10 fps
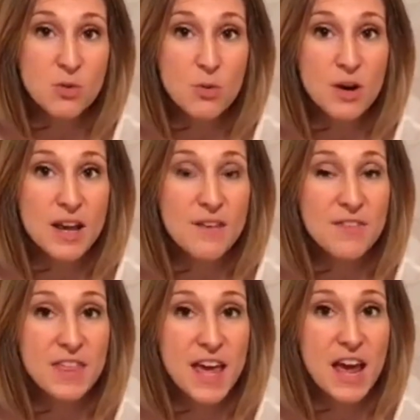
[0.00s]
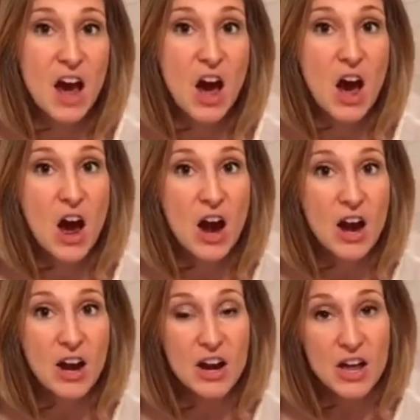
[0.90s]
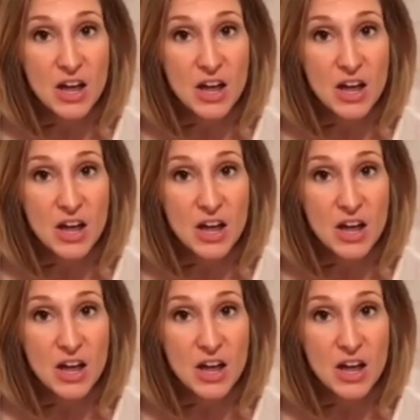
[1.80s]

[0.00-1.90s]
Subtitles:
or if they are